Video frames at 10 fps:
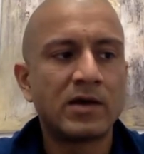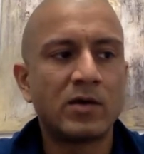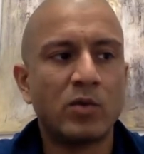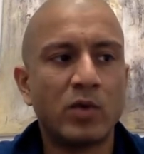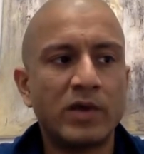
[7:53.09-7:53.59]

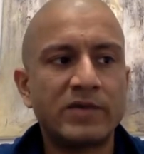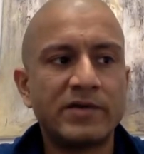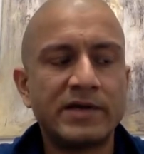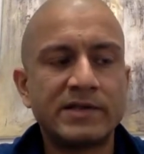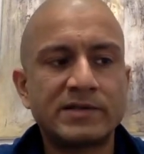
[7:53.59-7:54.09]

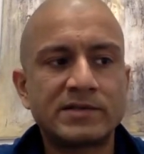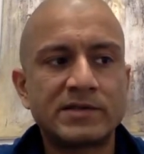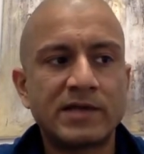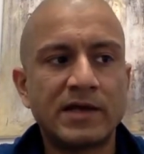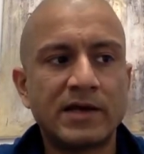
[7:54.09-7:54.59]
whether
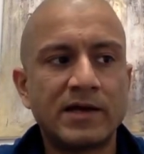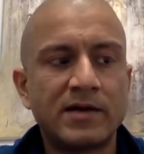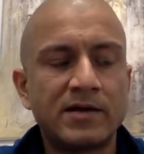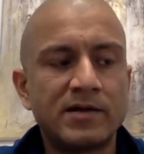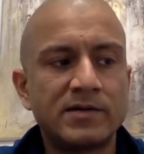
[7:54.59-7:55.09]
it's
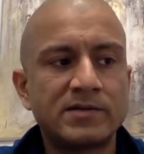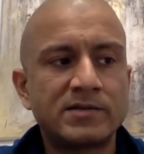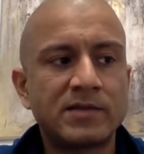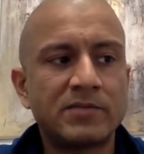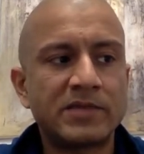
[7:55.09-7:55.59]

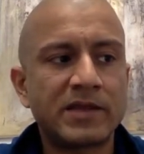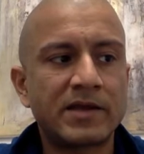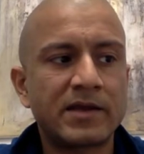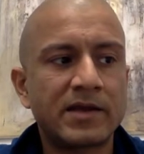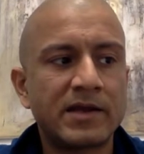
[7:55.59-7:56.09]

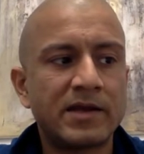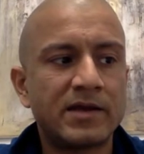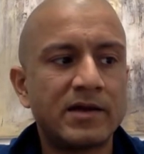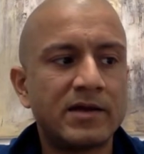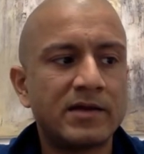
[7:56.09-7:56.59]
something in
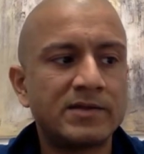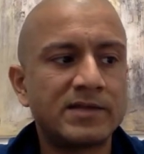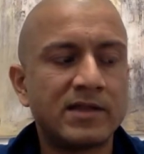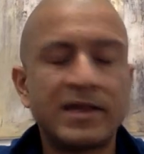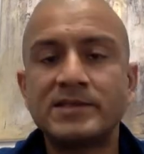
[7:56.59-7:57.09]
a
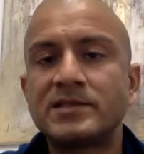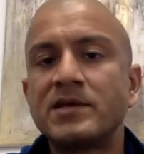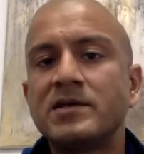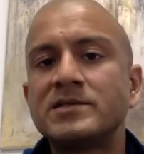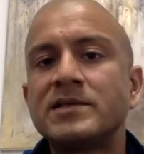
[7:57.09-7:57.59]

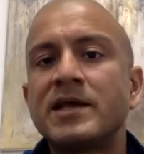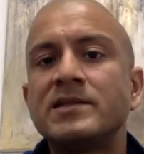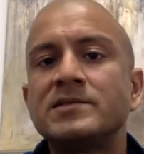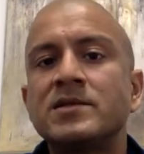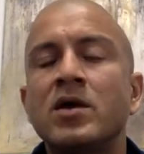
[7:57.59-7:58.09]
celestial
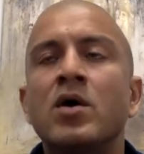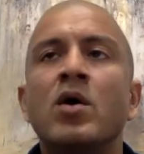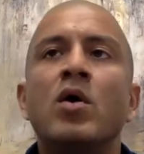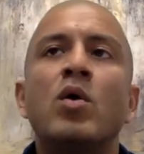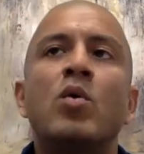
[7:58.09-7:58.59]
sense
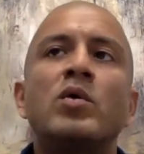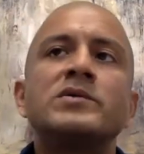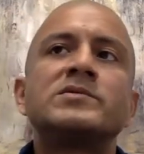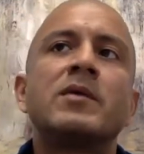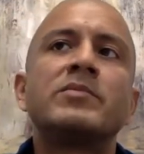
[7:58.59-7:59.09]
or
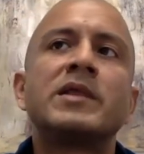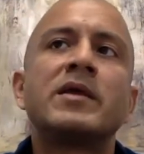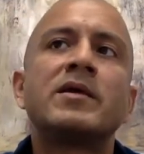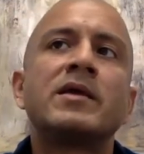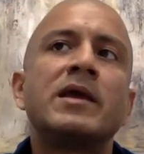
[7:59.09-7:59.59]

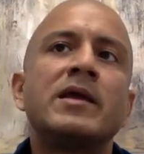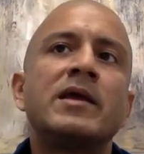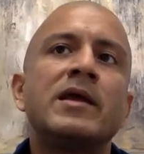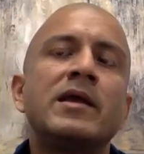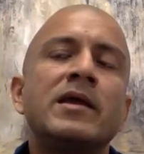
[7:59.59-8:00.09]
something in
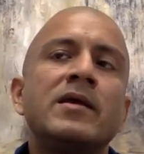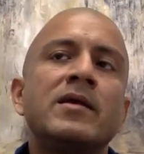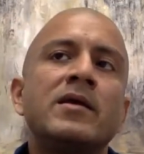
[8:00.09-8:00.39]
a